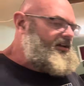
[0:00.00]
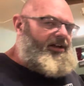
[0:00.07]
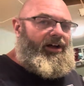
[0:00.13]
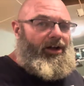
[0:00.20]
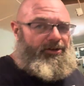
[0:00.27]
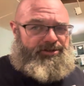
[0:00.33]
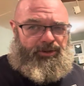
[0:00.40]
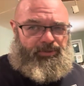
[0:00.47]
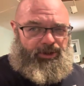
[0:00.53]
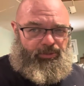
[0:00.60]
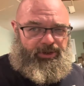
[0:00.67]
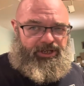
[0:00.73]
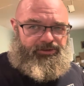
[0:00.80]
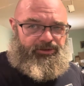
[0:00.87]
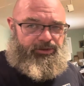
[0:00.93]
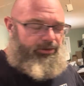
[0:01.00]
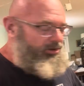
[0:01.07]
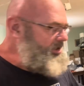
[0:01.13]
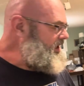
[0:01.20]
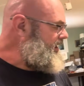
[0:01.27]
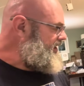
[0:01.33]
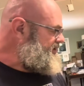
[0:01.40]
Also, when I went out there to do the
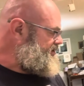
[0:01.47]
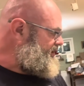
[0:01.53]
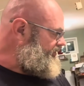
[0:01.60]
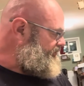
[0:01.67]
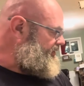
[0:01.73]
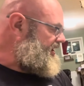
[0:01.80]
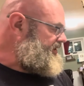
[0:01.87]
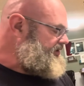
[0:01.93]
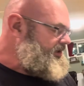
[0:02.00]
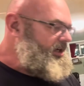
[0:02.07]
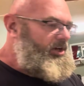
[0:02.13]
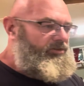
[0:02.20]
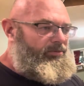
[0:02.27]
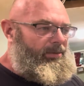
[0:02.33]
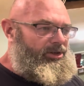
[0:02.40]
cuts, I forgot to cut for my